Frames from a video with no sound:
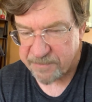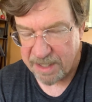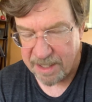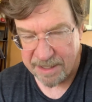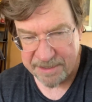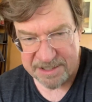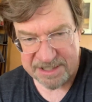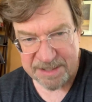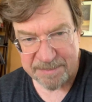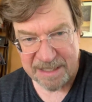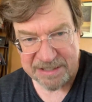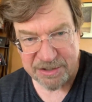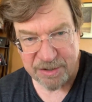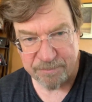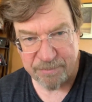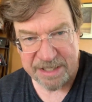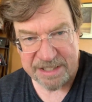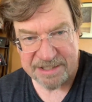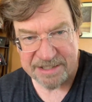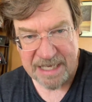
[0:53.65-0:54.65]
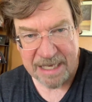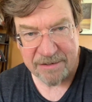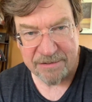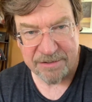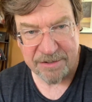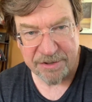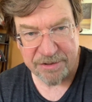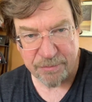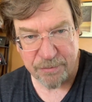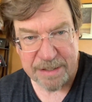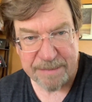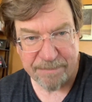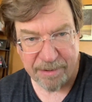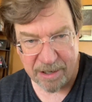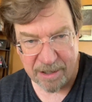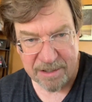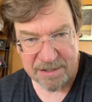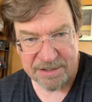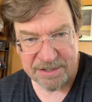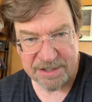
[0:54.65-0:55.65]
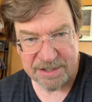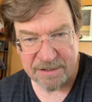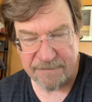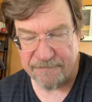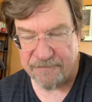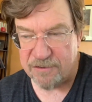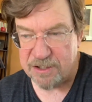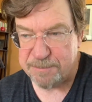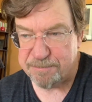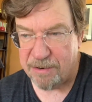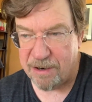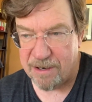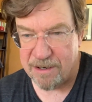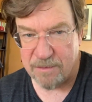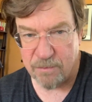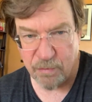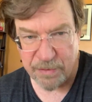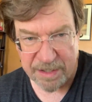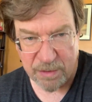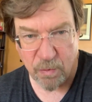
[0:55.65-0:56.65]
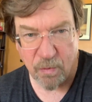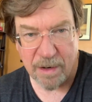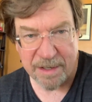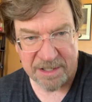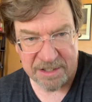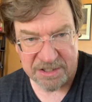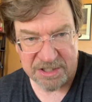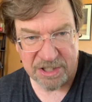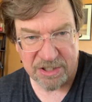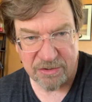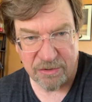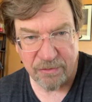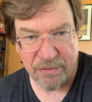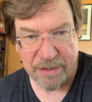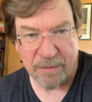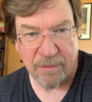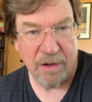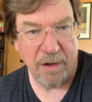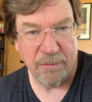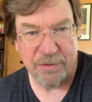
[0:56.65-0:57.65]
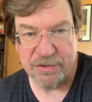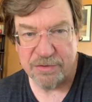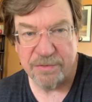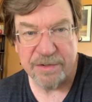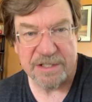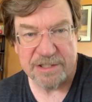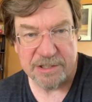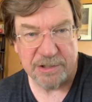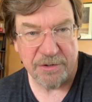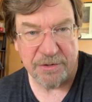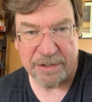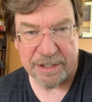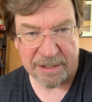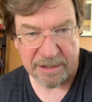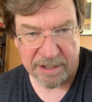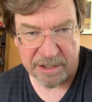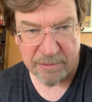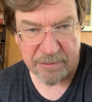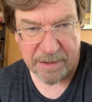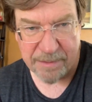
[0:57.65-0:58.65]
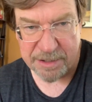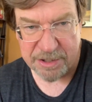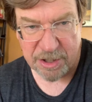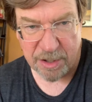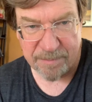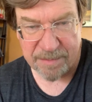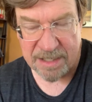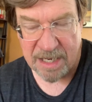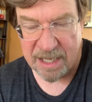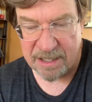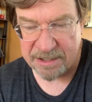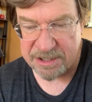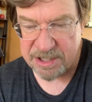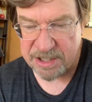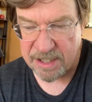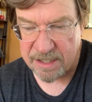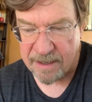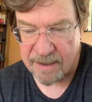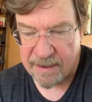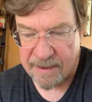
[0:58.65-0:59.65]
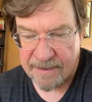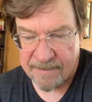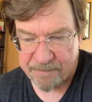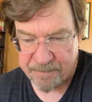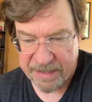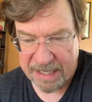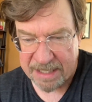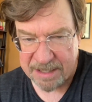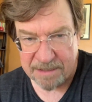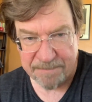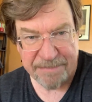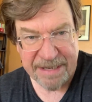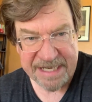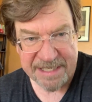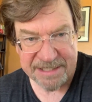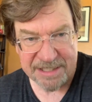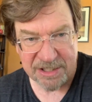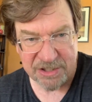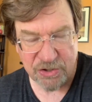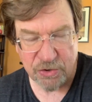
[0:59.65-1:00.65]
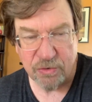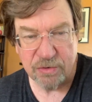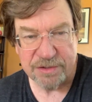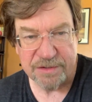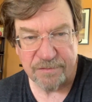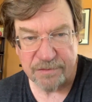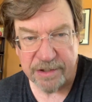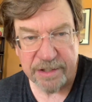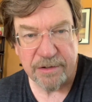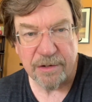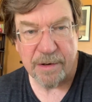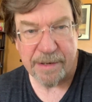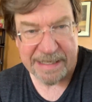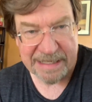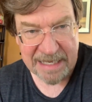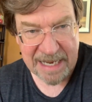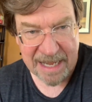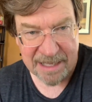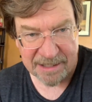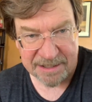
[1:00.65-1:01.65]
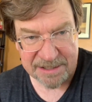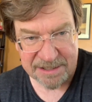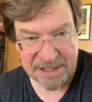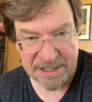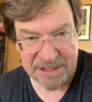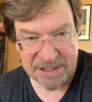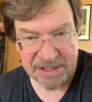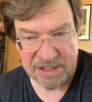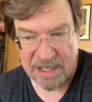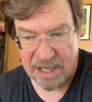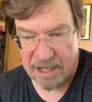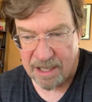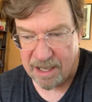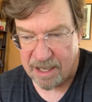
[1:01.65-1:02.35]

This semester breaks down into 3 parts. The first part are week 1 and 2, and all we're doing is learning literary terminology and the basic tools of literary analysis.